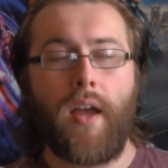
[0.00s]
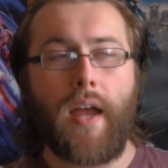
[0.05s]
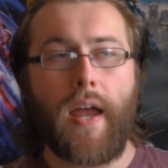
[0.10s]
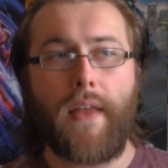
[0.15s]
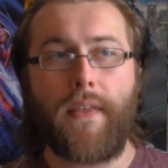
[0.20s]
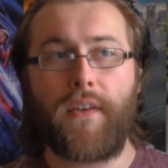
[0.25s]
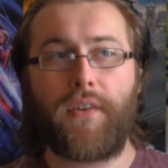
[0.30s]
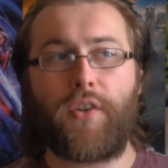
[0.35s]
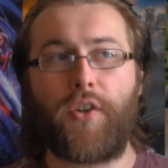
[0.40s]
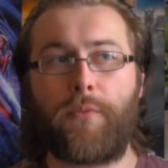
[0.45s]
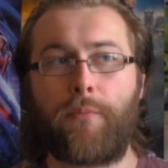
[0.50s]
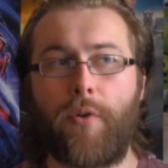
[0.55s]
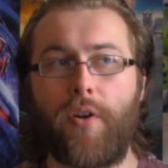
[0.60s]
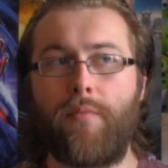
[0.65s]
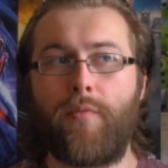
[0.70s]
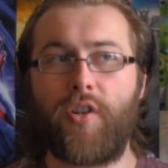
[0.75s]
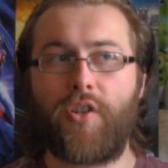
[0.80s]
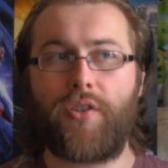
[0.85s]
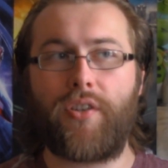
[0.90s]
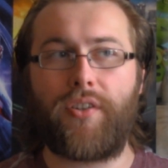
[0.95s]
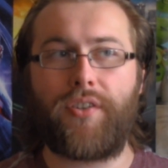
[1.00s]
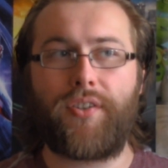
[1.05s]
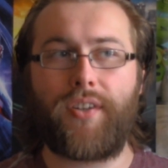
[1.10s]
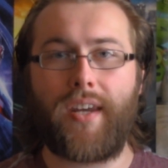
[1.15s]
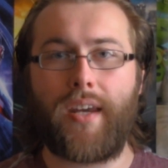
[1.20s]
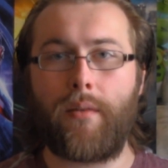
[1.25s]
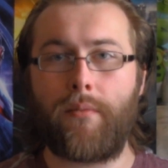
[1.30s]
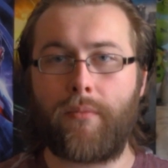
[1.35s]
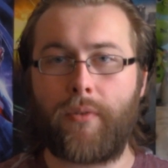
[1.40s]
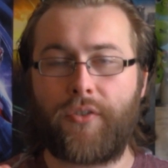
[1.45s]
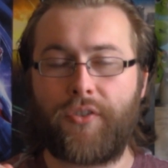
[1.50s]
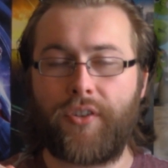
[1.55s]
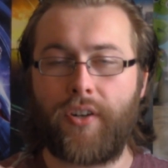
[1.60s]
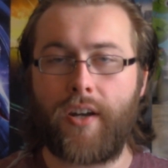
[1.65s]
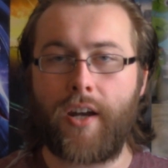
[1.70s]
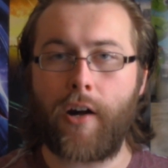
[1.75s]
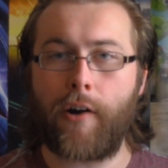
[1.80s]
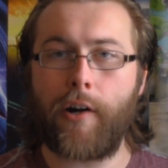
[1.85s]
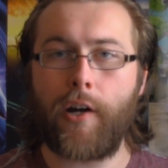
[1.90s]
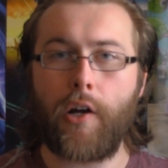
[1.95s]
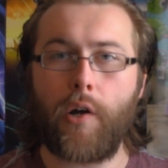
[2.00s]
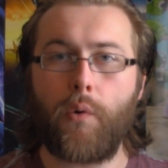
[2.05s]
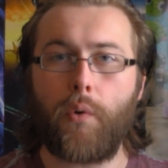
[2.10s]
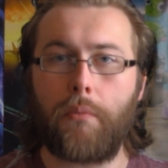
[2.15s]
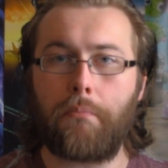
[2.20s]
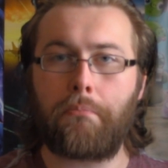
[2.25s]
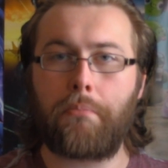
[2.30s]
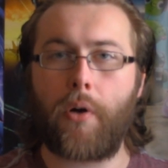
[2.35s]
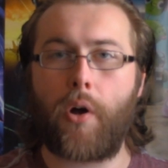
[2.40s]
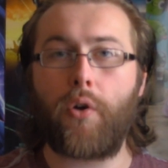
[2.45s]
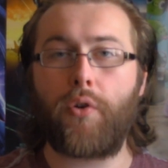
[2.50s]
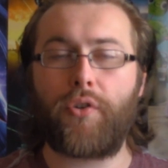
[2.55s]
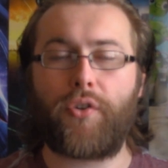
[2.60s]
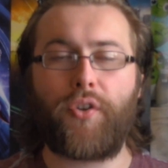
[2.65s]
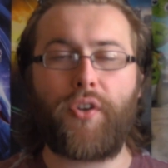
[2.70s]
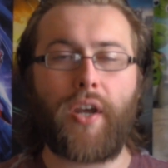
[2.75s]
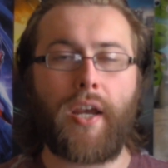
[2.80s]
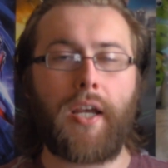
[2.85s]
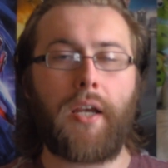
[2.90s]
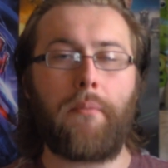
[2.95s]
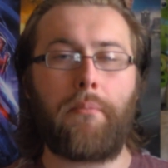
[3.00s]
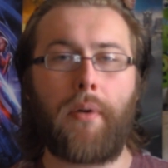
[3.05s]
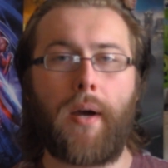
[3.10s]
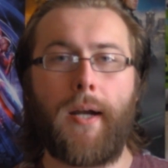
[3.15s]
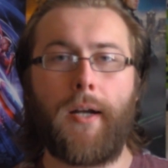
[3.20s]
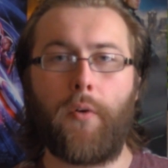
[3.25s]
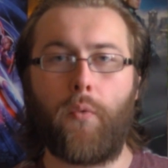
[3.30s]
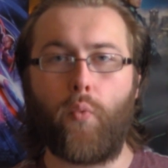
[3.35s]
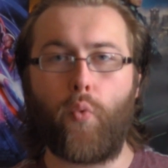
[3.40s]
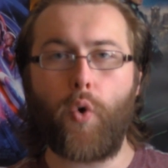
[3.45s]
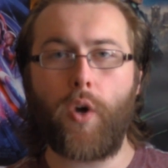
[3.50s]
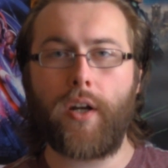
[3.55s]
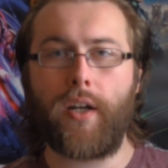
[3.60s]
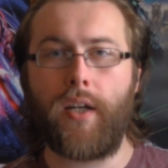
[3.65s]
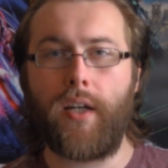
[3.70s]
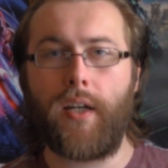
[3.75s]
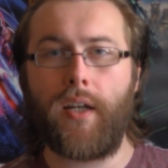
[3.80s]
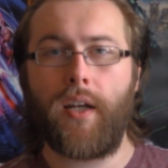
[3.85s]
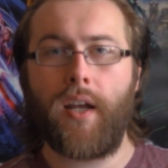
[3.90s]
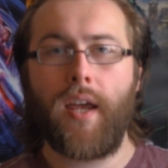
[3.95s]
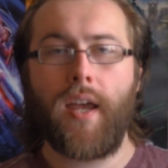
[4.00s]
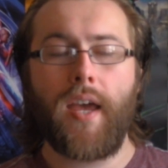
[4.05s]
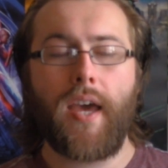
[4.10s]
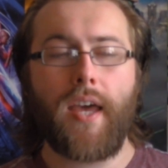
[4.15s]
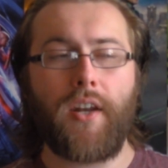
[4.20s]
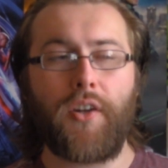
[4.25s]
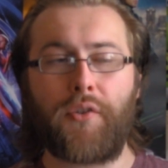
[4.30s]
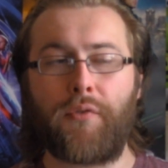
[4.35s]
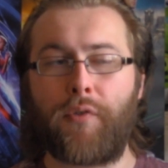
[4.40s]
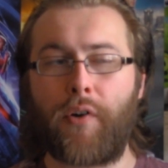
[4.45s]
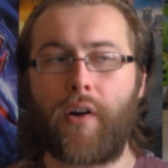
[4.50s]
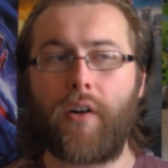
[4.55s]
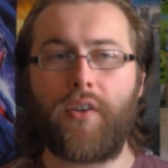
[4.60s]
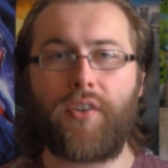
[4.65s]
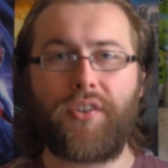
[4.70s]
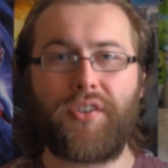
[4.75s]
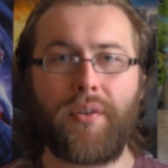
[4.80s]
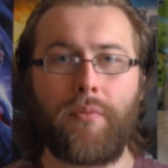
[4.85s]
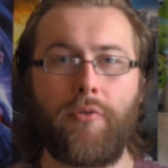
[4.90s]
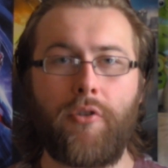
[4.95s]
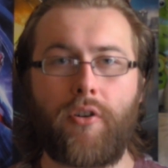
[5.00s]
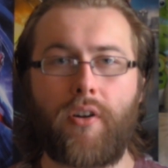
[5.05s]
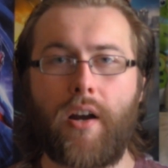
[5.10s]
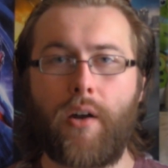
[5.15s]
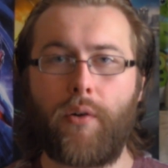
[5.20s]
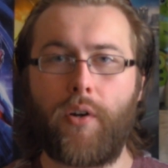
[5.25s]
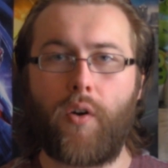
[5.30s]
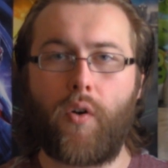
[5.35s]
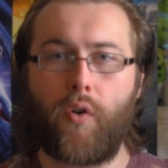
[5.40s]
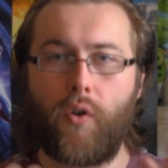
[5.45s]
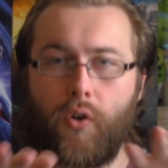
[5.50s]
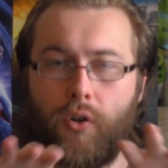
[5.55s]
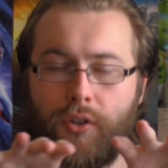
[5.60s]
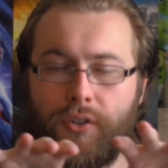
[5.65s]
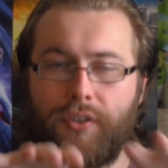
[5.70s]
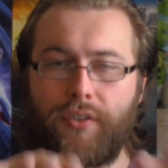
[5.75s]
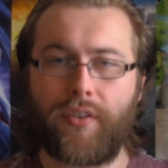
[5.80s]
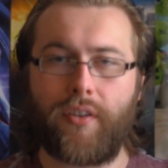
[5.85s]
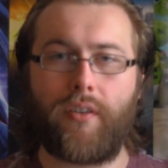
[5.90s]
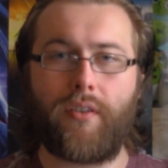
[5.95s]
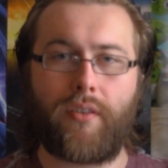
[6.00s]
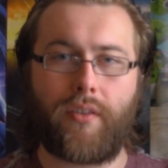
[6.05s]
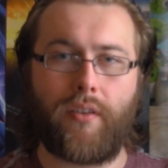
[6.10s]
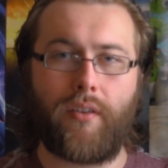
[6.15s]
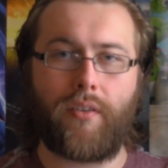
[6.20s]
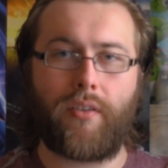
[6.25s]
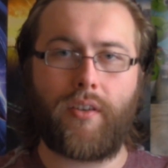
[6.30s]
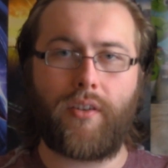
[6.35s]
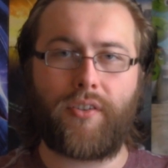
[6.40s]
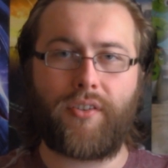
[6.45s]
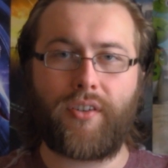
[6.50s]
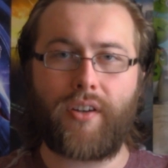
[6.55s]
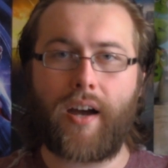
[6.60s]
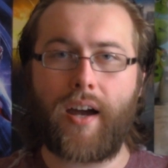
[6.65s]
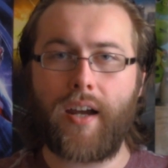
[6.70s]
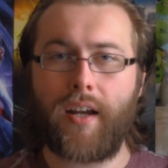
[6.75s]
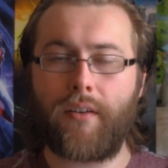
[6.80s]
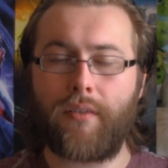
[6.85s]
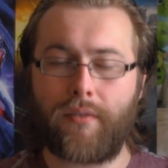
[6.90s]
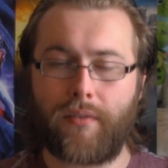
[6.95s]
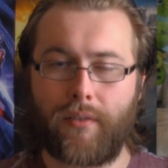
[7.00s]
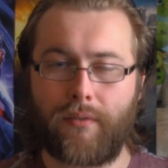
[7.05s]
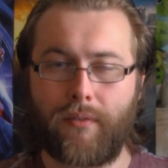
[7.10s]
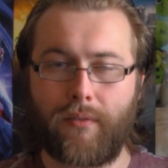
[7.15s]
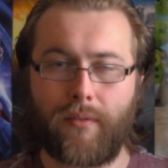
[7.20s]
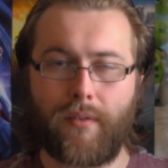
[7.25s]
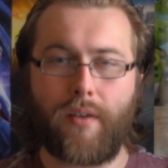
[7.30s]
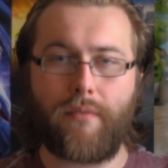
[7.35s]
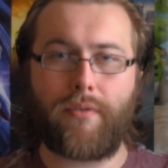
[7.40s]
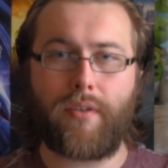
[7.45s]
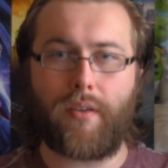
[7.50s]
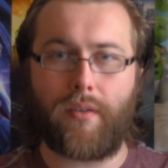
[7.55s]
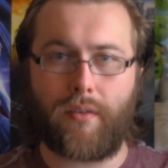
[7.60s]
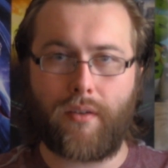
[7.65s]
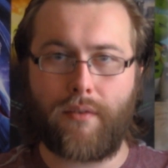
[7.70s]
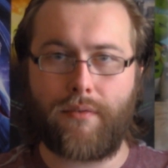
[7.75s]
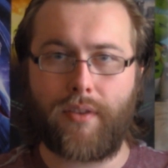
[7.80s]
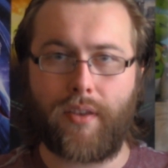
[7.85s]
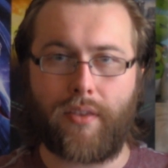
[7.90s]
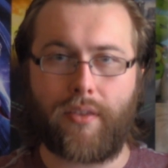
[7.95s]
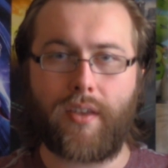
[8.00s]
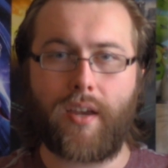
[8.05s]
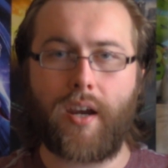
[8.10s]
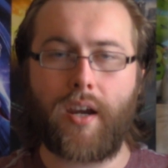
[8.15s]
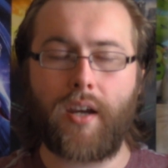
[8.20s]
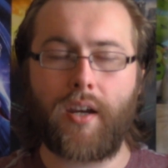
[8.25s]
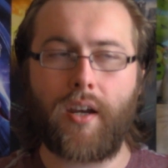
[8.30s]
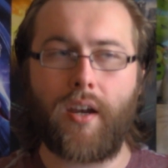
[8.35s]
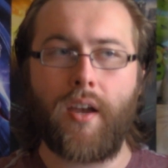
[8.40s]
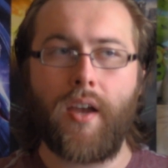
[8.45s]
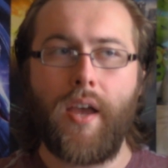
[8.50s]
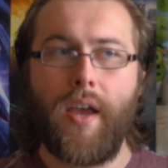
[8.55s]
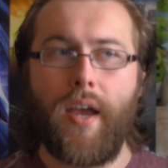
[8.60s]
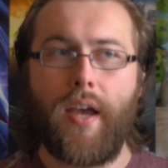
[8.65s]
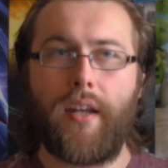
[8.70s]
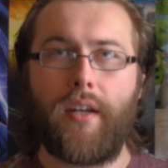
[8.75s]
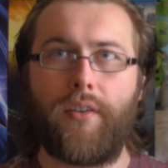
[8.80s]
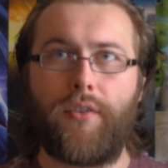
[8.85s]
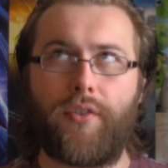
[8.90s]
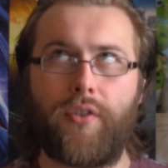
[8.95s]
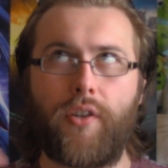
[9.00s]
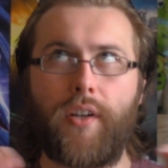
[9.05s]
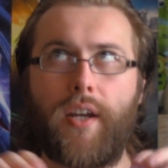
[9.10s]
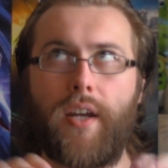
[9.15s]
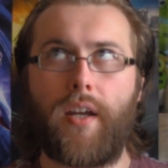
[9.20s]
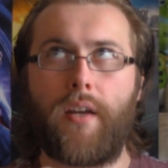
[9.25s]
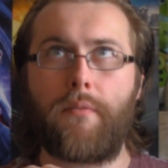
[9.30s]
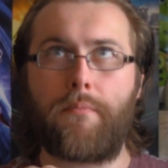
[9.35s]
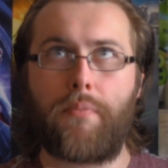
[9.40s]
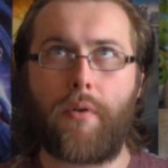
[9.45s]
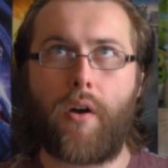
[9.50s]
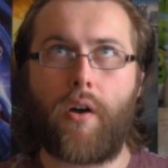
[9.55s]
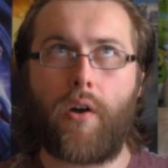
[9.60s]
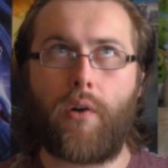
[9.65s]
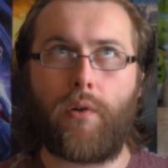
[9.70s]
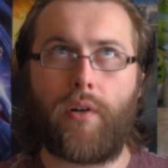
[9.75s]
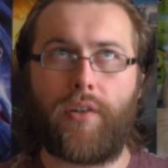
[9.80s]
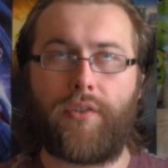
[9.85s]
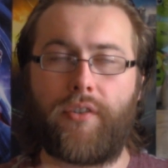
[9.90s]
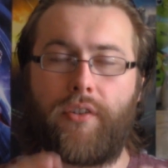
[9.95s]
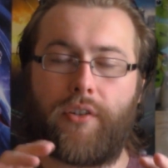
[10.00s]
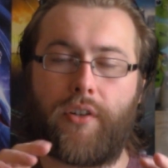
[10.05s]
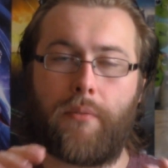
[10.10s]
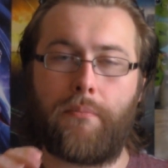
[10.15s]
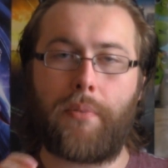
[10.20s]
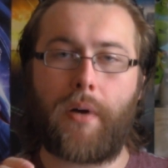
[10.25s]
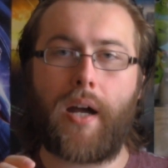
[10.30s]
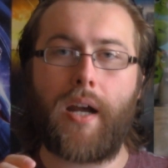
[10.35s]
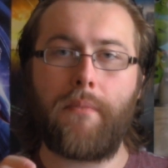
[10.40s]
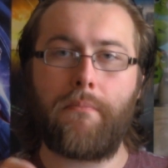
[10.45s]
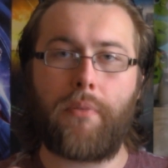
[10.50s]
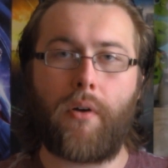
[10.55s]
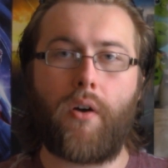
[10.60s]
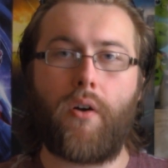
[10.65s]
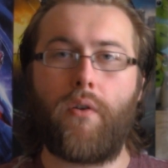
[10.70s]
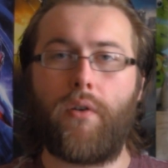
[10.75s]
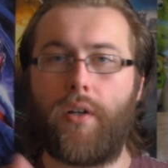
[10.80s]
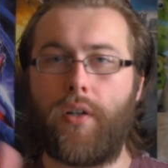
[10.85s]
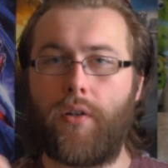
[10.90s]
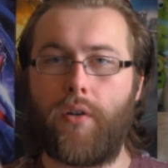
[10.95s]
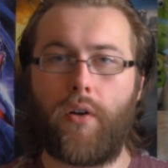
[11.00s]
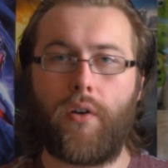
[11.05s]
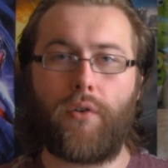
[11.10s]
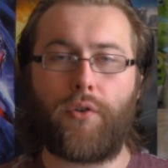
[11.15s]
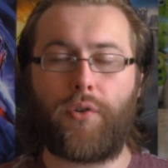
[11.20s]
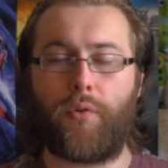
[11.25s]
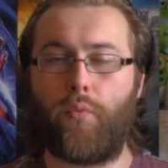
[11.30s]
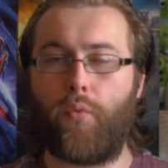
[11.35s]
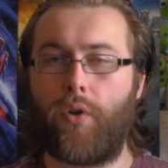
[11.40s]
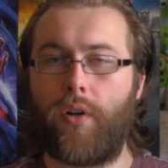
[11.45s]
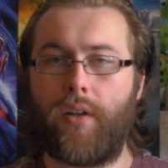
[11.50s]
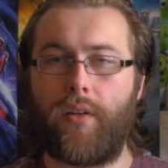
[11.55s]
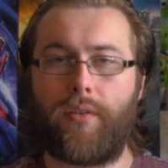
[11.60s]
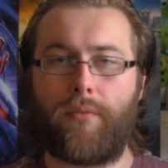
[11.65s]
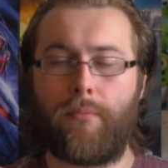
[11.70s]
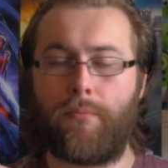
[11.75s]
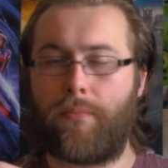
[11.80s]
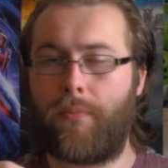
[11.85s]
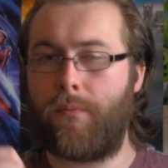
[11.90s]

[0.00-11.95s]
And this is pretty much the same scenario where Bo's saying goodbye to Woody, and it's very similar how he holds the side of the thing, and he's looking at Bo, and he says, goodbye, Bo, and he goes, and Woody's,